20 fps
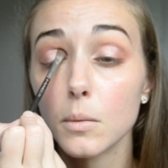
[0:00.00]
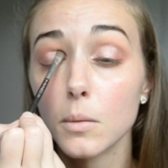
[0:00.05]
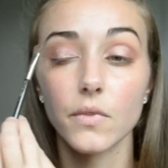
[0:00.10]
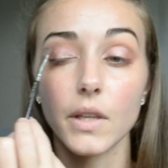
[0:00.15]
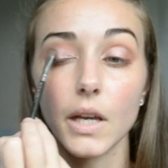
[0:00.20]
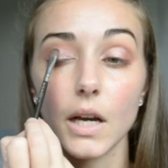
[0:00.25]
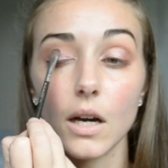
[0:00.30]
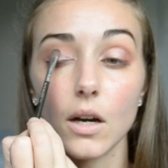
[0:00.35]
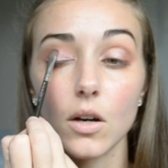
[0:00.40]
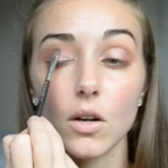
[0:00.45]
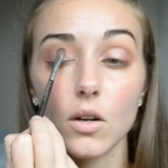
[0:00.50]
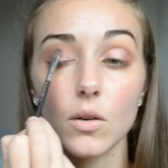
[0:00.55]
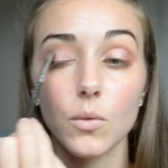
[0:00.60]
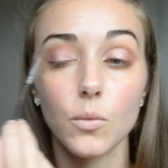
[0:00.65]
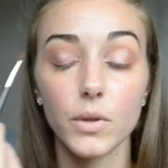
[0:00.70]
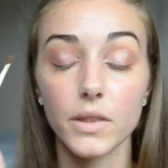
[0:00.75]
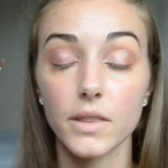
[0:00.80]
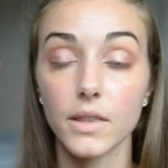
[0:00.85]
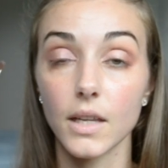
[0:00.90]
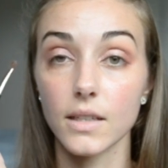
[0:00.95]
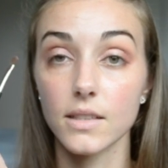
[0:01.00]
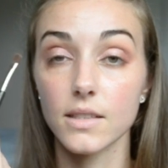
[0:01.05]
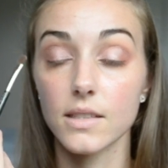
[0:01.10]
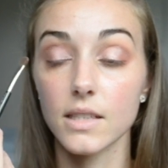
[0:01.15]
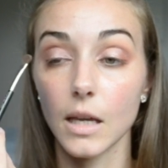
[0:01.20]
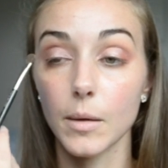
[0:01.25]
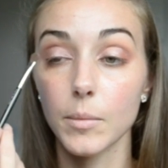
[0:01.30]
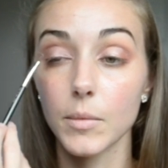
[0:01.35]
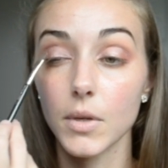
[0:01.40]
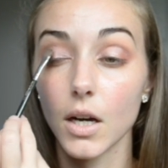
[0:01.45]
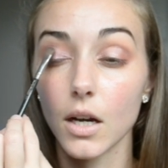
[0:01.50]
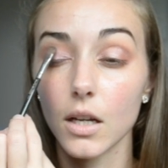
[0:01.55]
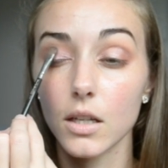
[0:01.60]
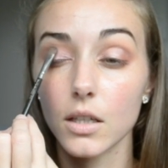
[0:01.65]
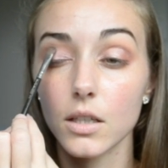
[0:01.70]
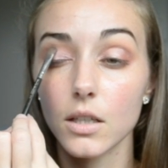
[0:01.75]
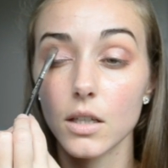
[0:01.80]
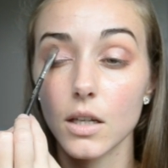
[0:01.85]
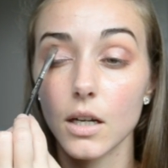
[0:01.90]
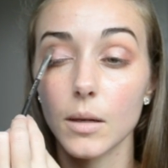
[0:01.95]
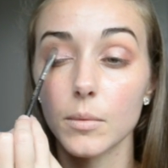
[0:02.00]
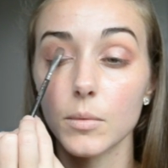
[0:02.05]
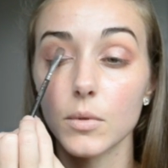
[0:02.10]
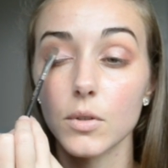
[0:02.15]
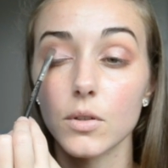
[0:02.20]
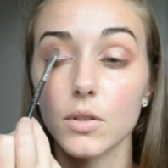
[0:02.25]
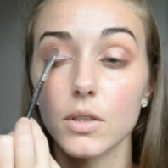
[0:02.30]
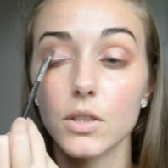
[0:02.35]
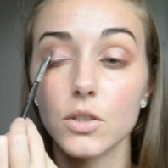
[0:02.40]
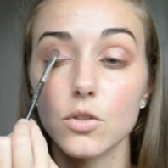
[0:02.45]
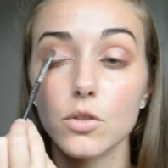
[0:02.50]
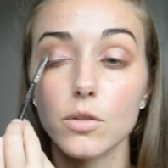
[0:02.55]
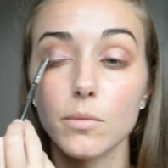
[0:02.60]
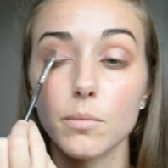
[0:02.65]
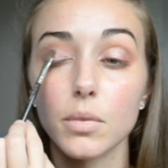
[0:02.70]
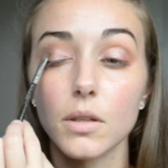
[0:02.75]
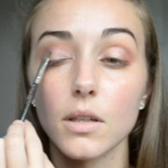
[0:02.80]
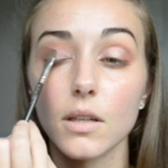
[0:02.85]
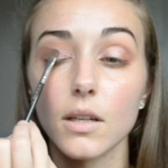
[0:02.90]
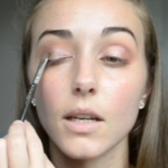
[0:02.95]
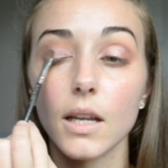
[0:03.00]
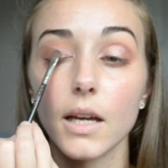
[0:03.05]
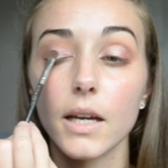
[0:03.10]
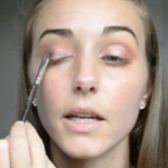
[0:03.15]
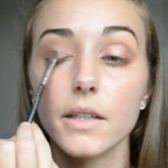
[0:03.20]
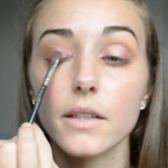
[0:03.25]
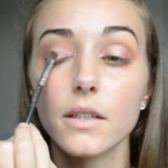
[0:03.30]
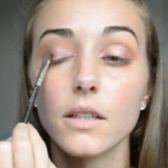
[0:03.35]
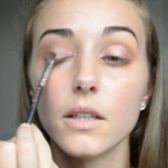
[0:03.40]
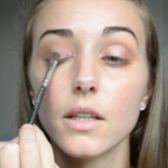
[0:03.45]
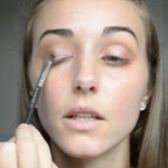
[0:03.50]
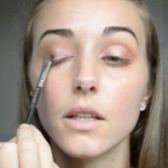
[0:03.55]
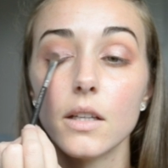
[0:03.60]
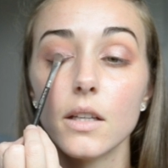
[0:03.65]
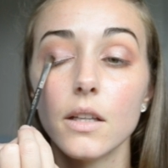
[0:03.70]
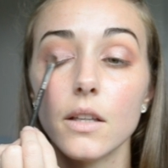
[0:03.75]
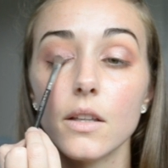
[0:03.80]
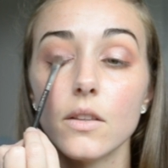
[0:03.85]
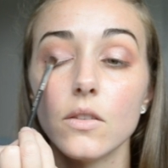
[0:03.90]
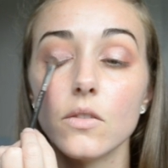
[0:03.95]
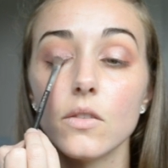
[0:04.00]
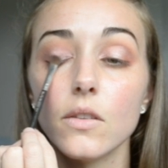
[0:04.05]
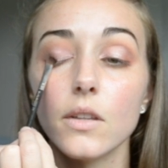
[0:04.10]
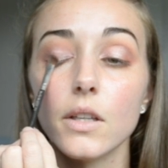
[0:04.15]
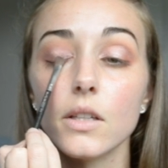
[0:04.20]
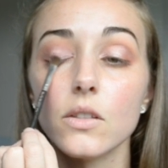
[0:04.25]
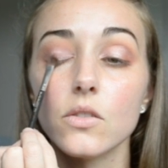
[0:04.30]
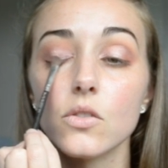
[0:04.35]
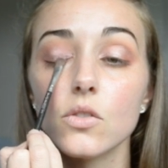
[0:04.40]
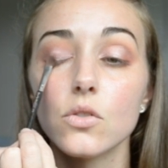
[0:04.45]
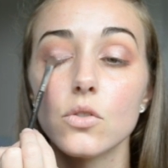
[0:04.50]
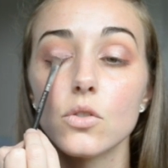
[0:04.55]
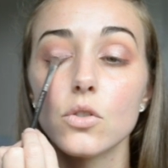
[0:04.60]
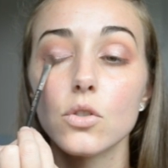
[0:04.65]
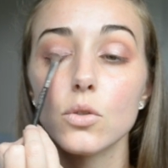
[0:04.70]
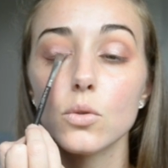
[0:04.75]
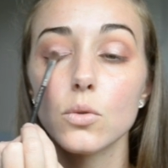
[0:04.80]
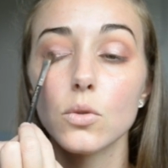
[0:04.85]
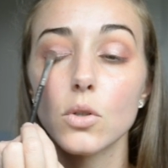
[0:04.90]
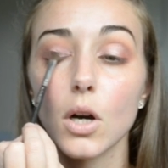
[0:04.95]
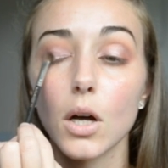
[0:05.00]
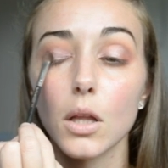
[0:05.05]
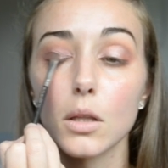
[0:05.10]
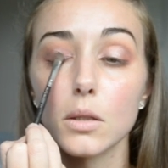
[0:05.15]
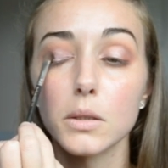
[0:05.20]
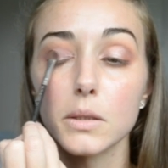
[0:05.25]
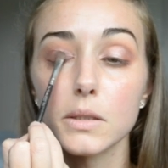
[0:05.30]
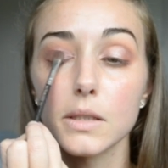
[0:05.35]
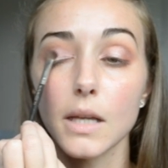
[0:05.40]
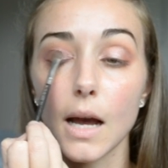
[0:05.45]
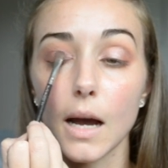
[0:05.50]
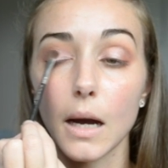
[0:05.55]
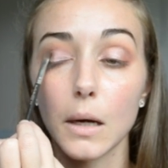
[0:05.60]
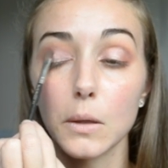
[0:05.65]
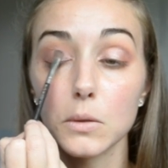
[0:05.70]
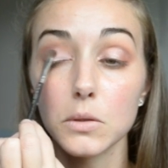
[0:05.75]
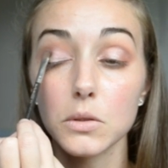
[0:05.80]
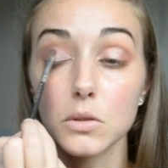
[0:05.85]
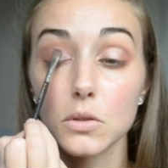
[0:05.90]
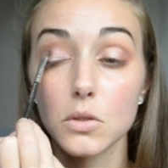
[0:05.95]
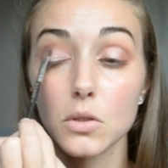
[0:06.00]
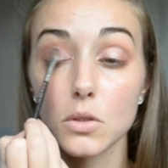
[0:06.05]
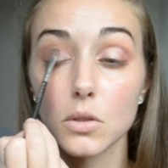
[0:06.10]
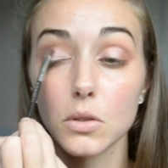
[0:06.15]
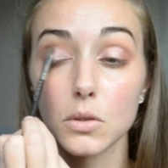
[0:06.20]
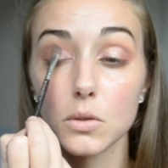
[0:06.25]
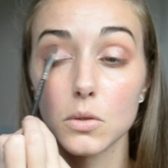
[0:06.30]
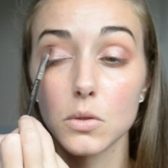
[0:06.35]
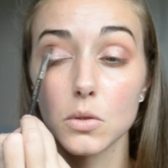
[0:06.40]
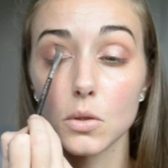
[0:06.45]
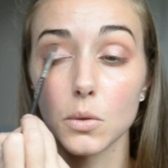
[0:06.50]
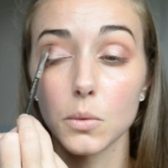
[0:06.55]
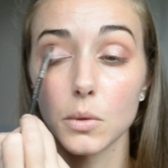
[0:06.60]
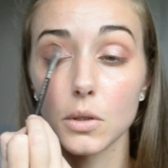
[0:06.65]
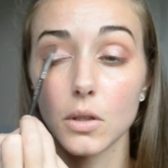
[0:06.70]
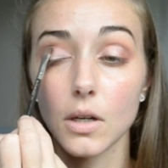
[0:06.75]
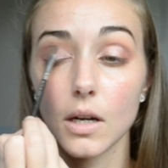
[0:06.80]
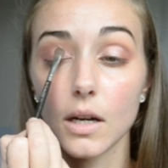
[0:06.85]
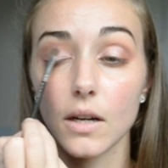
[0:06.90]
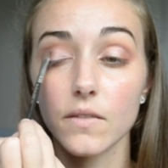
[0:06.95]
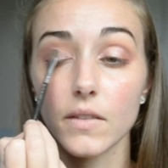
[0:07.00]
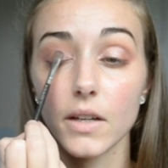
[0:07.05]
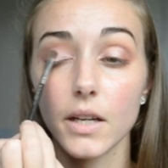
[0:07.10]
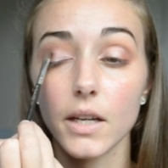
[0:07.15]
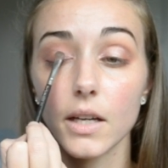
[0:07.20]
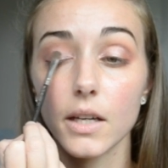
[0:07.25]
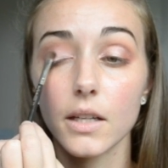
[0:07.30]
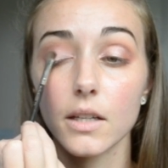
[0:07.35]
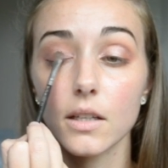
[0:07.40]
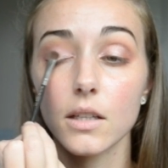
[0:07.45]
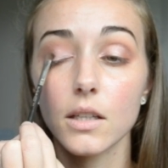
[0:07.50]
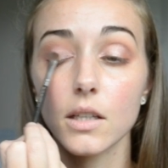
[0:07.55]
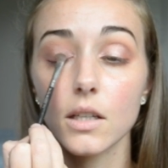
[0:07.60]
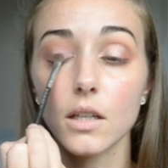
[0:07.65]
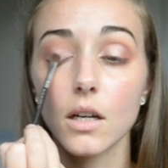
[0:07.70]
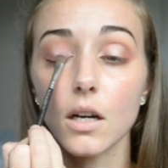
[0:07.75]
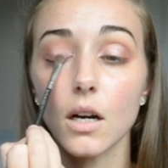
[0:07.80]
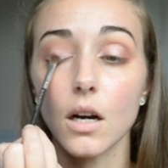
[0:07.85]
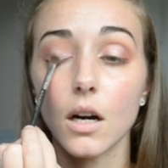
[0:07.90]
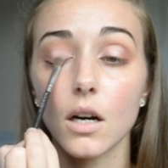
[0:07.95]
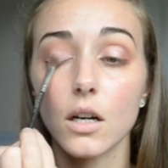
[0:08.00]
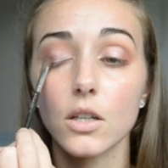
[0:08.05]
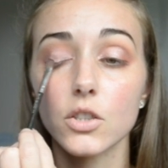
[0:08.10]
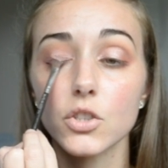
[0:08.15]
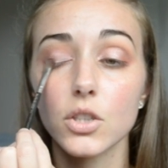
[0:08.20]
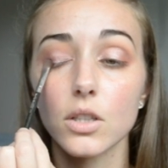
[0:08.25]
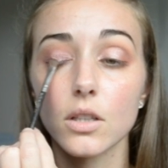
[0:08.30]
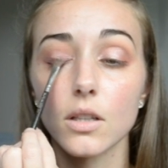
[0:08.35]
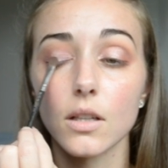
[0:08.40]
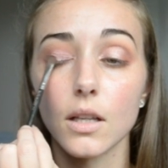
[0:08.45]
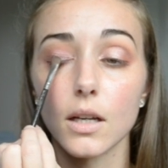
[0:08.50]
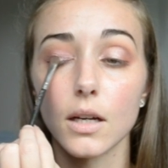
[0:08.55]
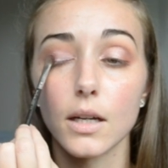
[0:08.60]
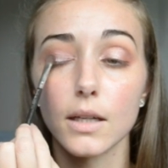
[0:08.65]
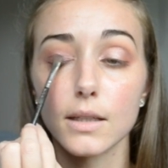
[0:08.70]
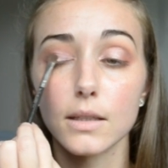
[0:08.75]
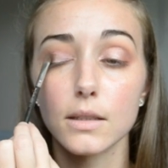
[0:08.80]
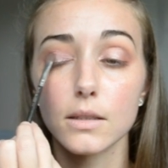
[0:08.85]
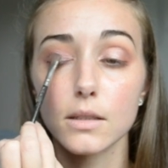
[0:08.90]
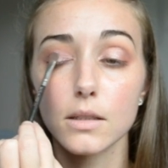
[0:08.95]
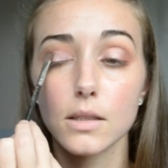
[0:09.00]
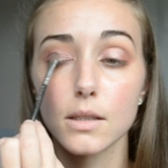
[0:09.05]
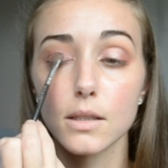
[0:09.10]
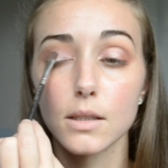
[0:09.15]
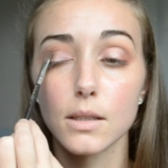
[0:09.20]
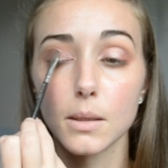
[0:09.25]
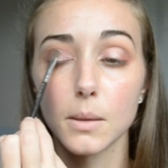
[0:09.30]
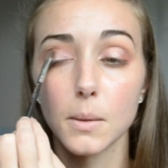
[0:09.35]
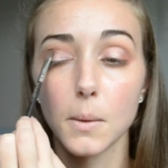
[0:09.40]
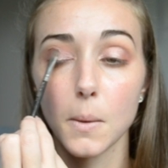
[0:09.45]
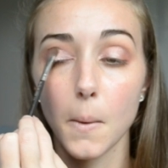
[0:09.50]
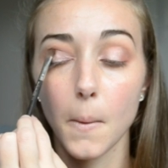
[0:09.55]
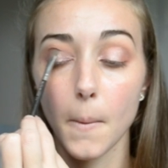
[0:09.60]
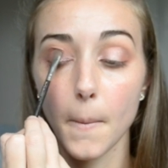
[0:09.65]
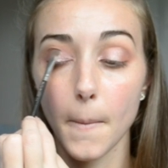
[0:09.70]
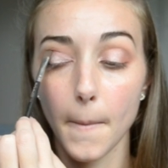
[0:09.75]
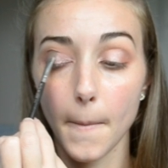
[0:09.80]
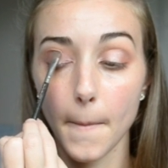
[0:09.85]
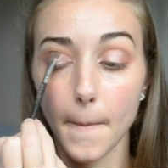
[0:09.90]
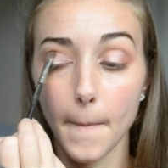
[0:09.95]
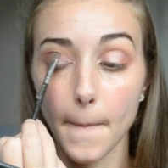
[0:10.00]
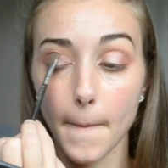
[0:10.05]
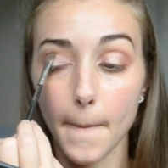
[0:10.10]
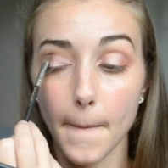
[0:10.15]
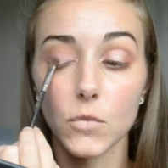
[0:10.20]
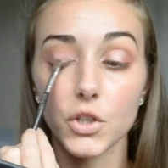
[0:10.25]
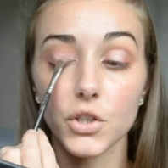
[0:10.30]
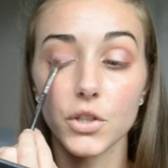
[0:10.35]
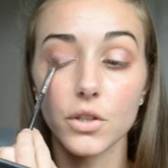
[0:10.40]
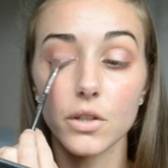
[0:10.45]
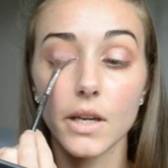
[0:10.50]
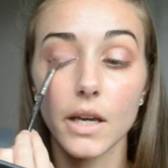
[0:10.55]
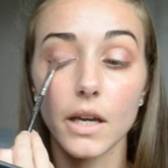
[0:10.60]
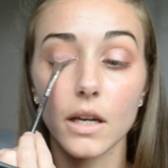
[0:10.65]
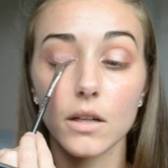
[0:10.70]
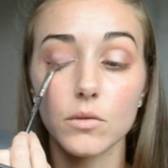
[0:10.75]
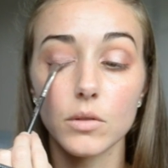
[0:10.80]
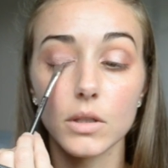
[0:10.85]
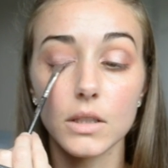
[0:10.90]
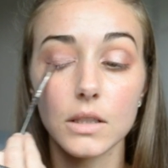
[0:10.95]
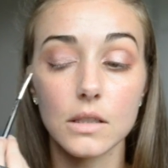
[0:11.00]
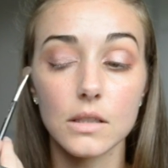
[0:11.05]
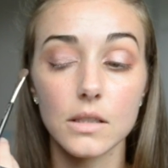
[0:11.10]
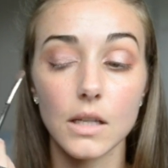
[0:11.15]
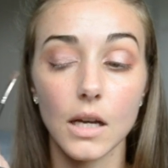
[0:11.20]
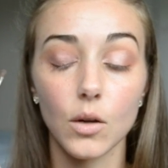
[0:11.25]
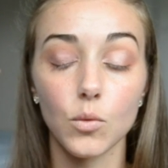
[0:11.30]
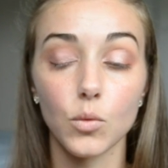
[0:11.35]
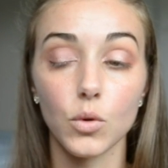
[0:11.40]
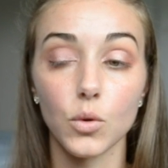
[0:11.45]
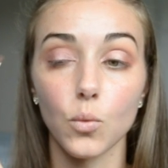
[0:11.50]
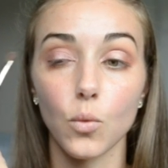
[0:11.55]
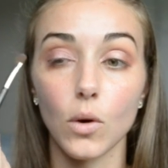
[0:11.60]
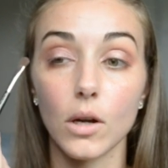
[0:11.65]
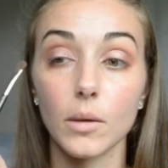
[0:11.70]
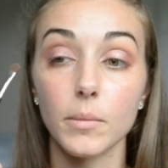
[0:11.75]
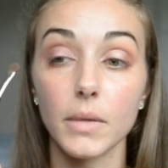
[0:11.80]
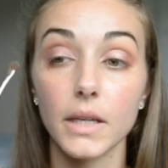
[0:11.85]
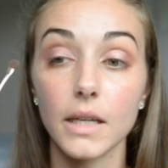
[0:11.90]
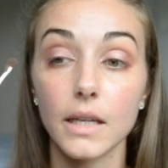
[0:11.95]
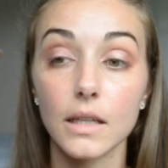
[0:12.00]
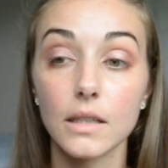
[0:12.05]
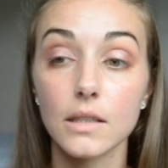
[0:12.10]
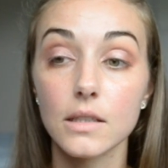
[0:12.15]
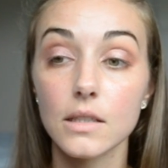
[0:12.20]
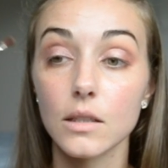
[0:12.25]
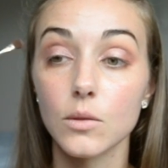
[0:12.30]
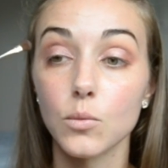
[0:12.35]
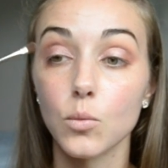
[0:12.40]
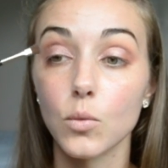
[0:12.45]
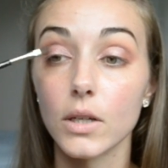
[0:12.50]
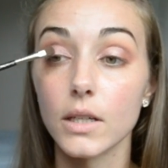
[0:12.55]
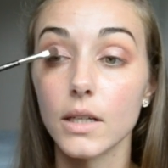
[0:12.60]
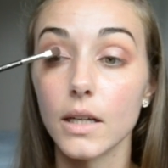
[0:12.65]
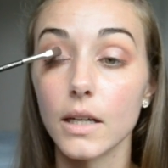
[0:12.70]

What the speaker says: Now with that same color, I'm going to blend these two colors out, so we don't have any harsh lines where you can't really tell where one begins and one